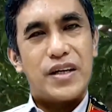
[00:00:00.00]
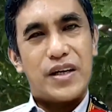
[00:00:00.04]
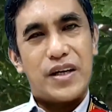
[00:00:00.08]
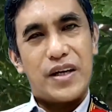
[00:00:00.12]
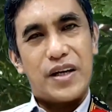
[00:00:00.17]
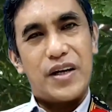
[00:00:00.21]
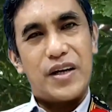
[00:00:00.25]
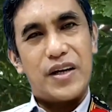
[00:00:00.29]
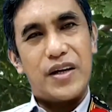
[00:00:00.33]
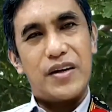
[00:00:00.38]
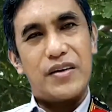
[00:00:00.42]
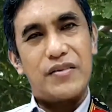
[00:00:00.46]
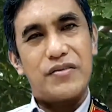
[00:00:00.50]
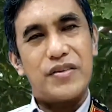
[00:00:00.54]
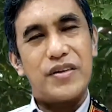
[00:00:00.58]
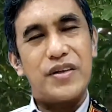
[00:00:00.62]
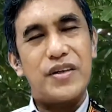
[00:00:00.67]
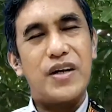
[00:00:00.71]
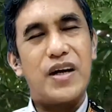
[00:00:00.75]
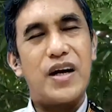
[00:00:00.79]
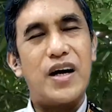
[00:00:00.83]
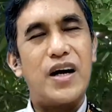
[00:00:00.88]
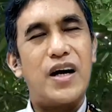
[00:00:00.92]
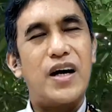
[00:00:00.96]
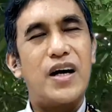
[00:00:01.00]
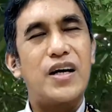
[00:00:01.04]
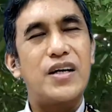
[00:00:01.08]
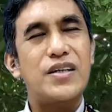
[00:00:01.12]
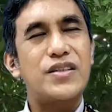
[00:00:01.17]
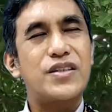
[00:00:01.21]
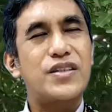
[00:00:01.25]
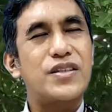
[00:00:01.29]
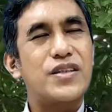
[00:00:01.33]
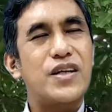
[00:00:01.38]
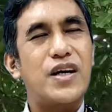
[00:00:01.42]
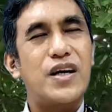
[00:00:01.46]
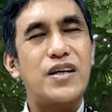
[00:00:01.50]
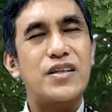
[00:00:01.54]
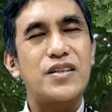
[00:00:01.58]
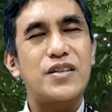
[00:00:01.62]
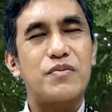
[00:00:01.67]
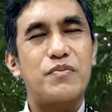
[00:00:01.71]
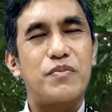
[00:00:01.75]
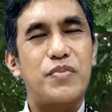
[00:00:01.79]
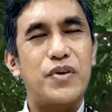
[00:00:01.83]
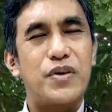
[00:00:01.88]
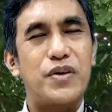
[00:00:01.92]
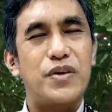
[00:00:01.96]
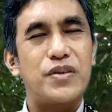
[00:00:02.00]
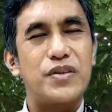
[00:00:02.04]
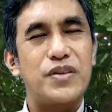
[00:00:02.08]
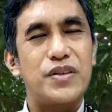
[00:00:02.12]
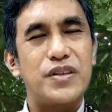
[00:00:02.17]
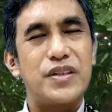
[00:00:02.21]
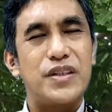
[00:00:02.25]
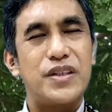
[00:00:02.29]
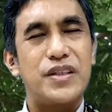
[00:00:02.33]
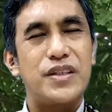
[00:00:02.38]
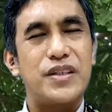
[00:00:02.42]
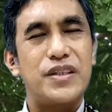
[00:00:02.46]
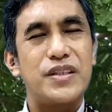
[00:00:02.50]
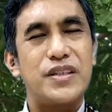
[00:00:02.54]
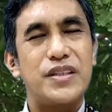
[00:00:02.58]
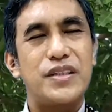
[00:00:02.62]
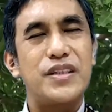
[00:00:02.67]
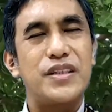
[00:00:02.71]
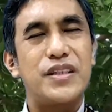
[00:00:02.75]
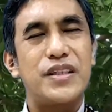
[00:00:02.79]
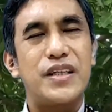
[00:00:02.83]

every heart starts burning.